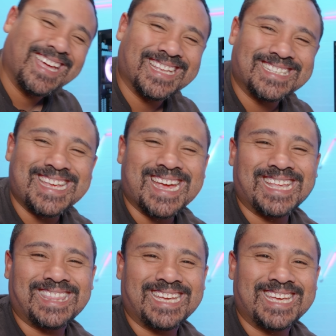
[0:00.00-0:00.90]
The
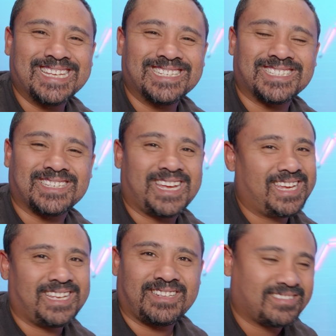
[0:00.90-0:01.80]
second thing is,
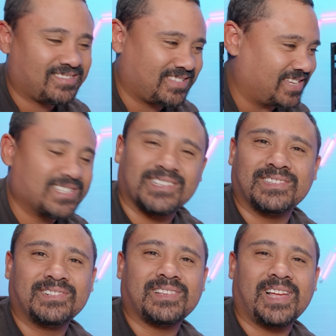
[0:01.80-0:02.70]
it
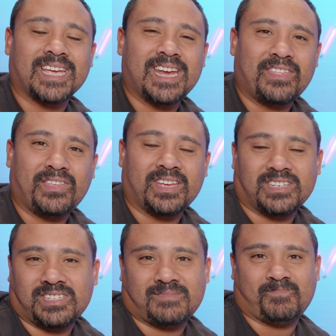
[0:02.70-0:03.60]
doesn't look like anything,
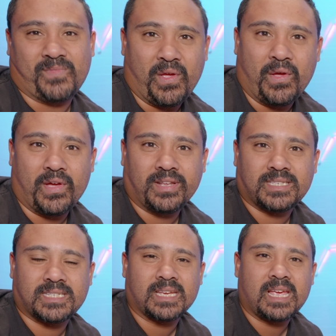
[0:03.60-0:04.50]
it just
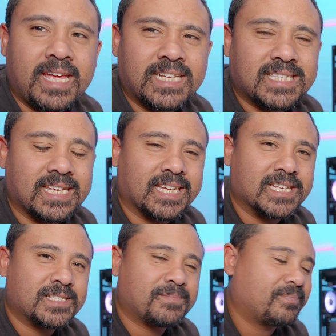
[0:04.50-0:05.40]
hurts. The next thing
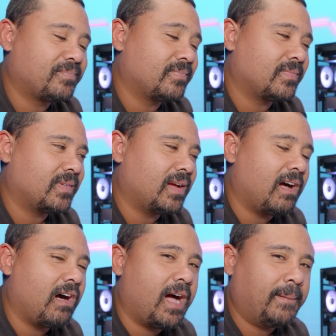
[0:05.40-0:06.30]
is,
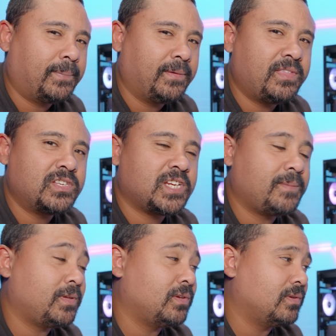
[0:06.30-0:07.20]
I put the
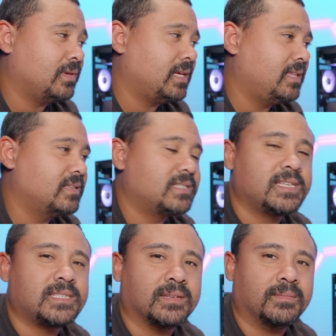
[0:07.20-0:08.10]
GPU in the
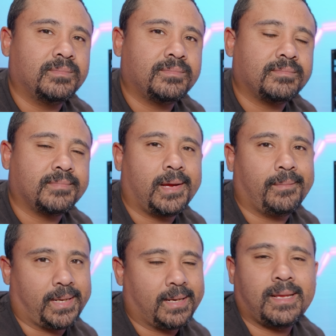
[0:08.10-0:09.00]
system. I
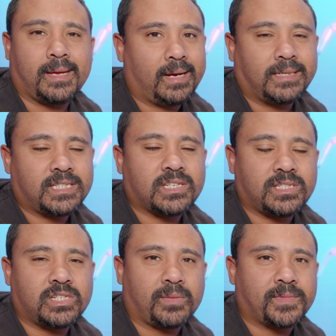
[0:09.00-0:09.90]
mean, just
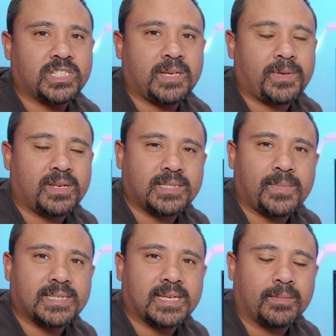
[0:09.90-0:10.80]
because you drop the GPU doesn't
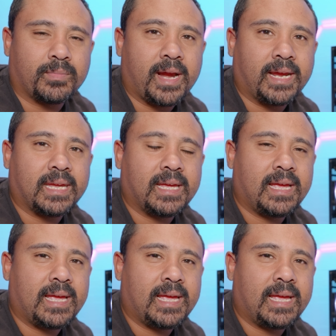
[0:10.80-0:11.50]
mean it's gonna break.